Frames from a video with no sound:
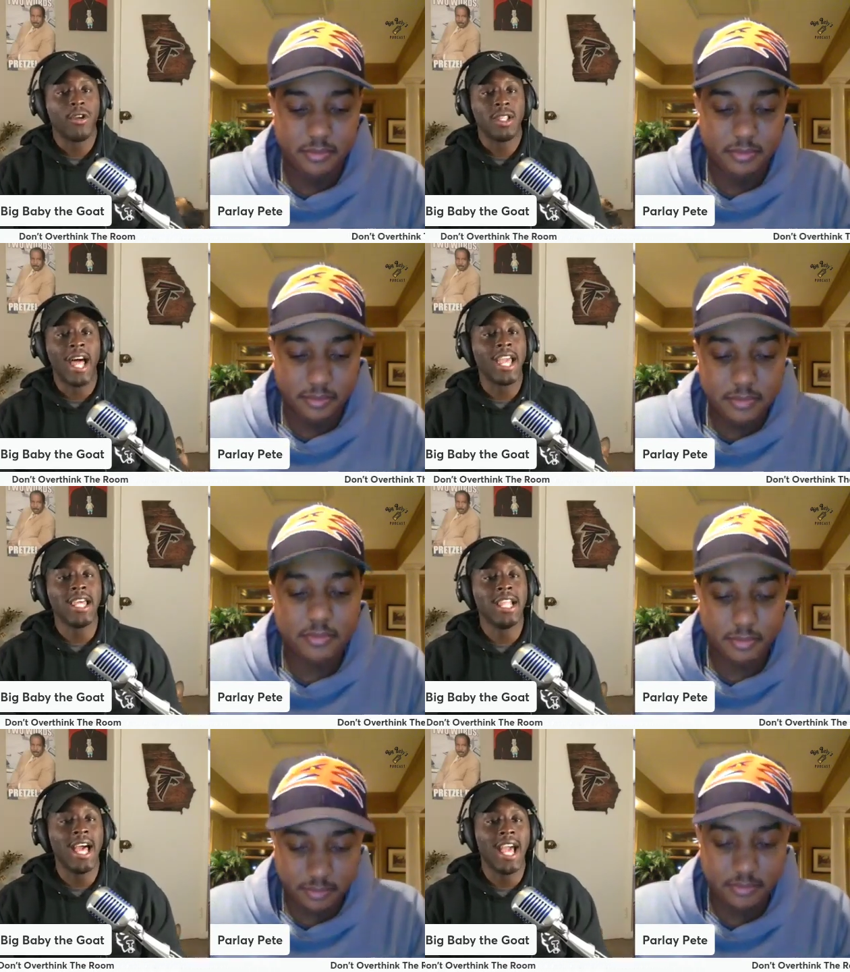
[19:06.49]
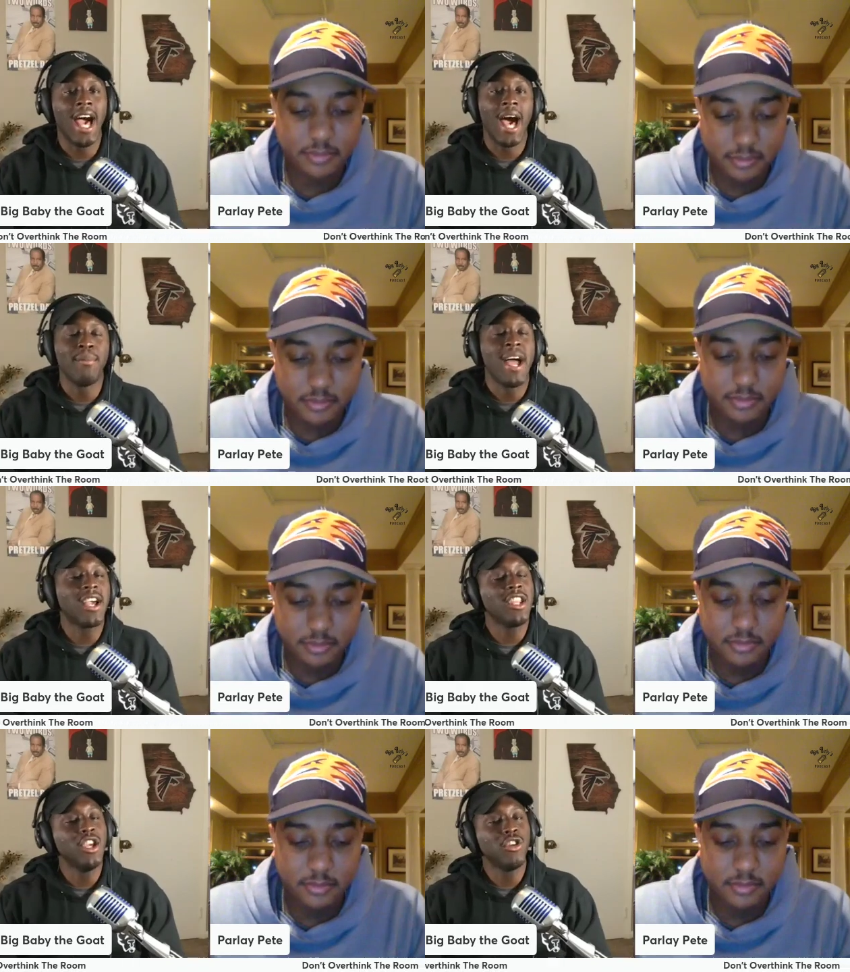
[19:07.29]
Speaker 1: Like, I, am not going
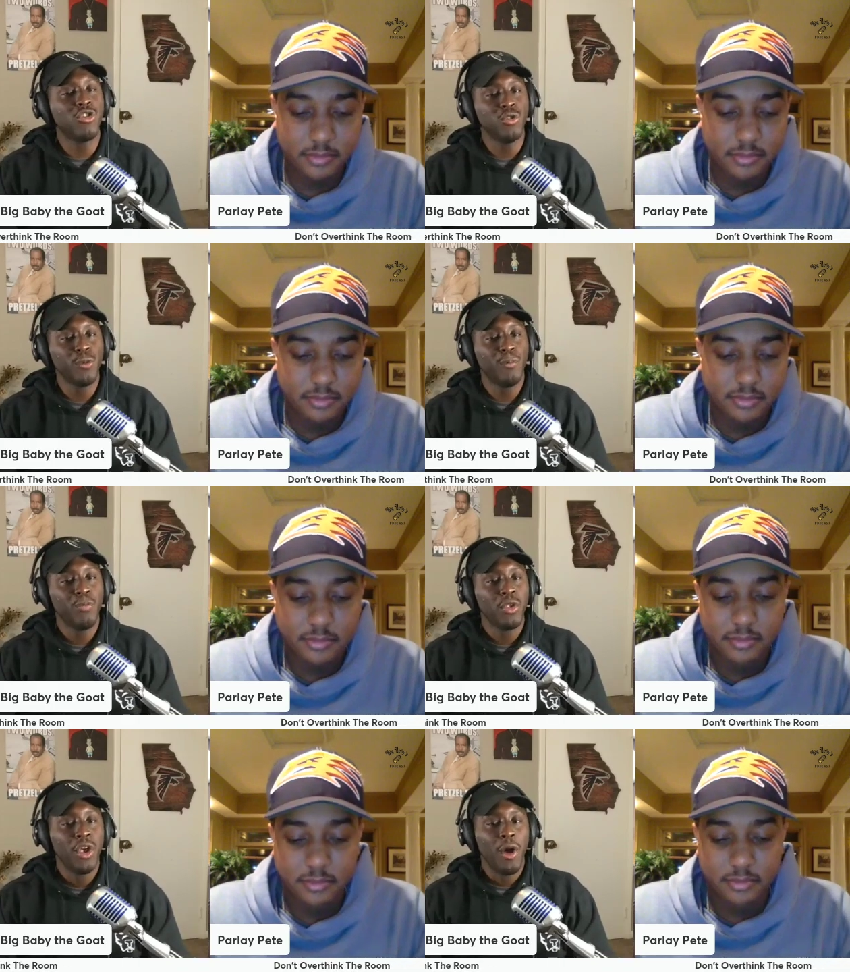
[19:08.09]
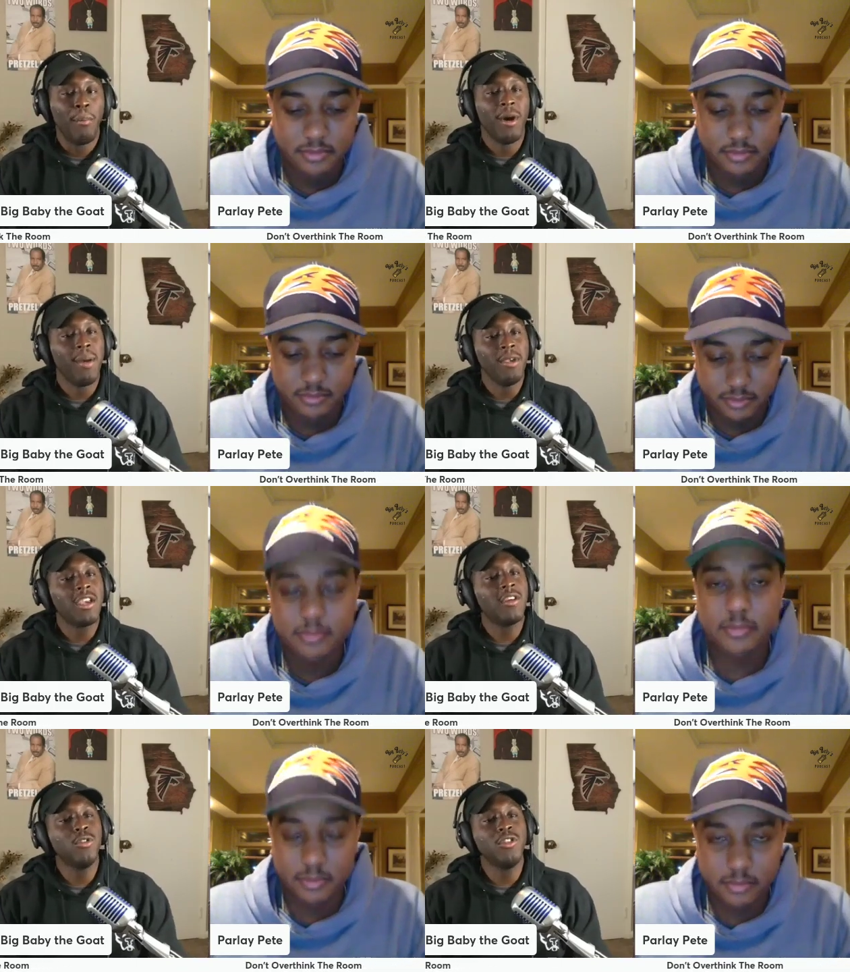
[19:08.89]
to hit you, but
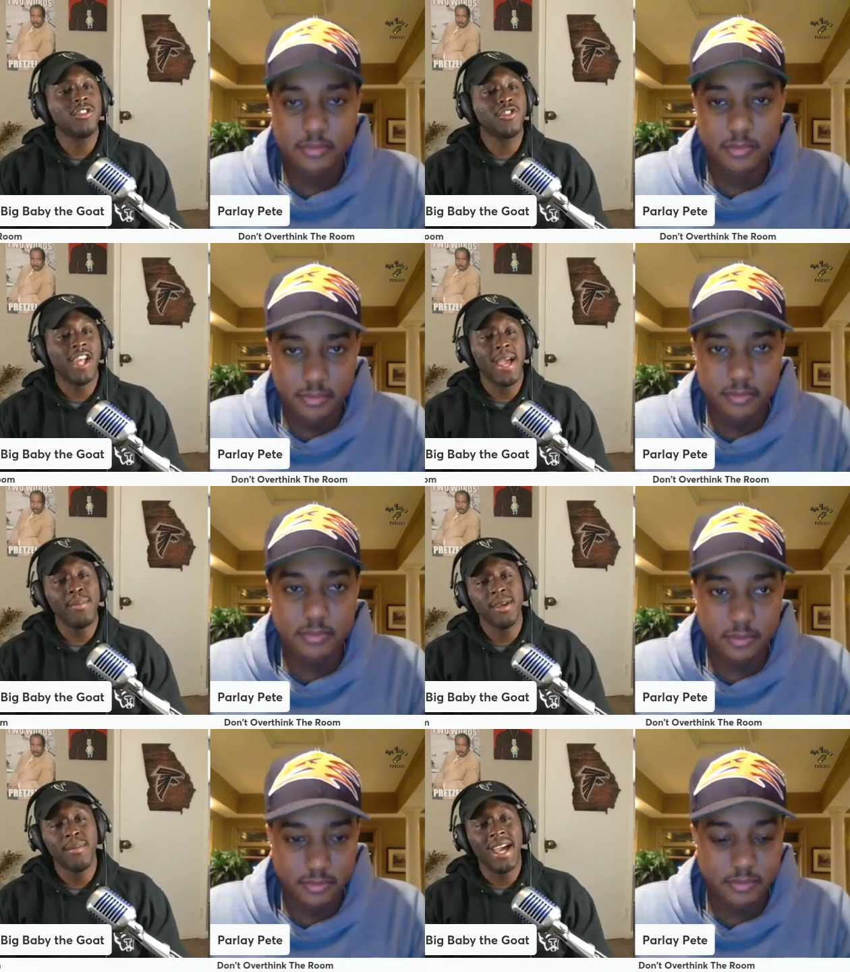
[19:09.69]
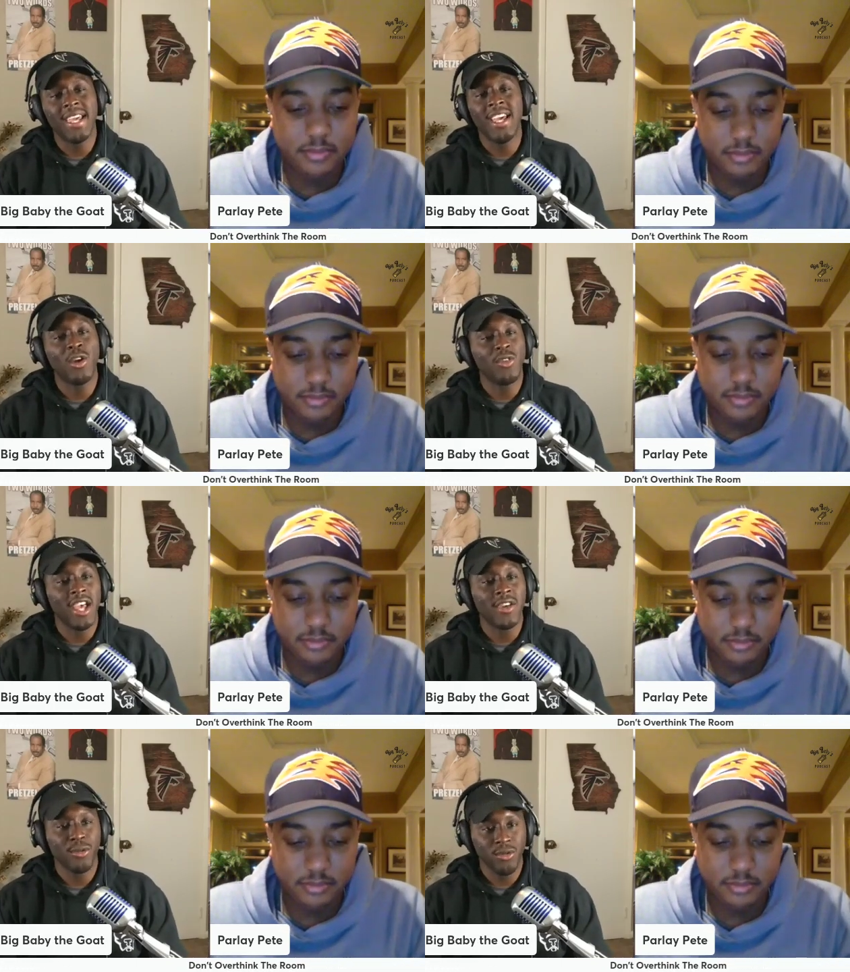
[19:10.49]
because you just slapped me in my head on
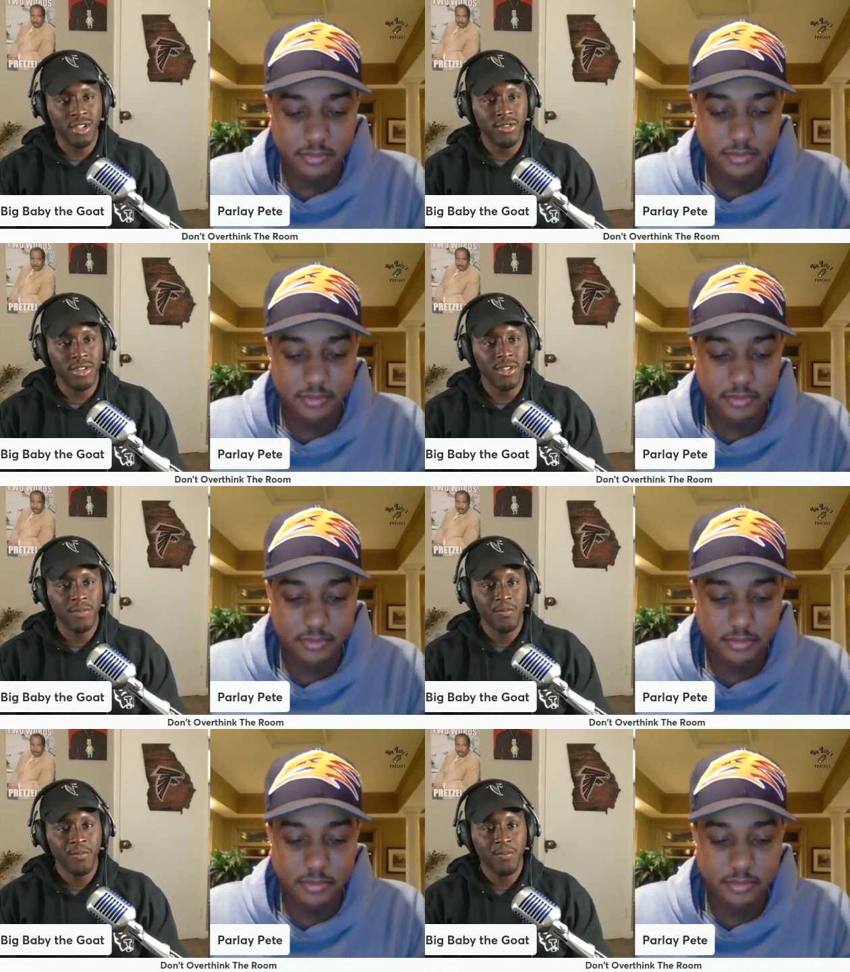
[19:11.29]
national TV